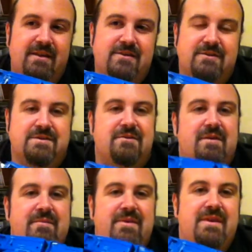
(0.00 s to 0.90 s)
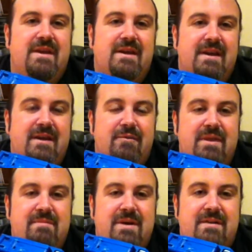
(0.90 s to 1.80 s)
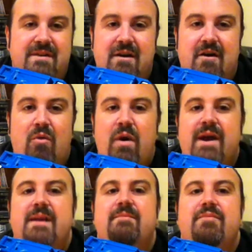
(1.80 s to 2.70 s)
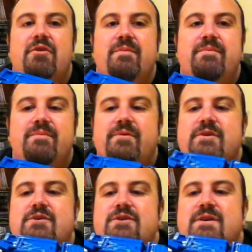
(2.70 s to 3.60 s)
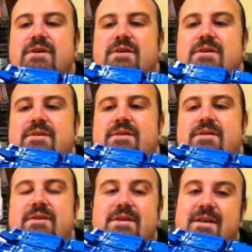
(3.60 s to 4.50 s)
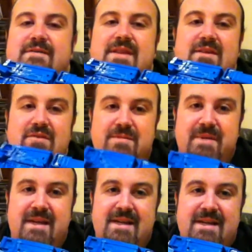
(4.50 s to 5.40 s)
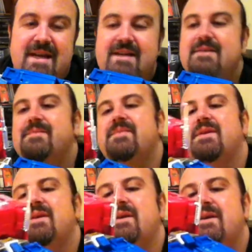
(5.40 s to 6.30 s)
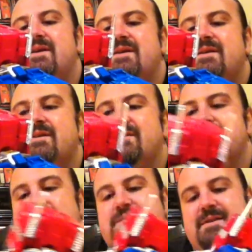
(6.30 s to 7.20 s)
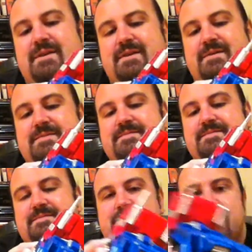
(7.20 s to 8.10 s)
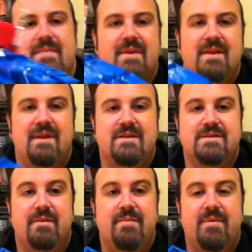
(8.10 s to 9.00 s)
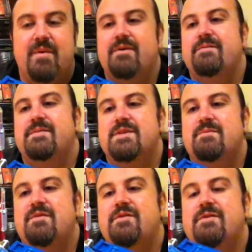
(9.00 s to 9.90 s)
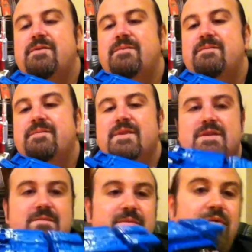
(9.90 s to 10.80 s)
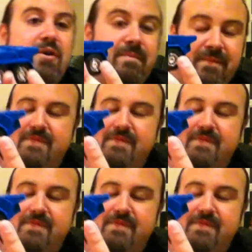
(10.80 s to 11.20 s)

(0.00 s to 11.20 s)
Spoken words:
you should also remember that he could equally be the Dark Awakening Prime, which you have to think of it as being dead. Just zombie Prime.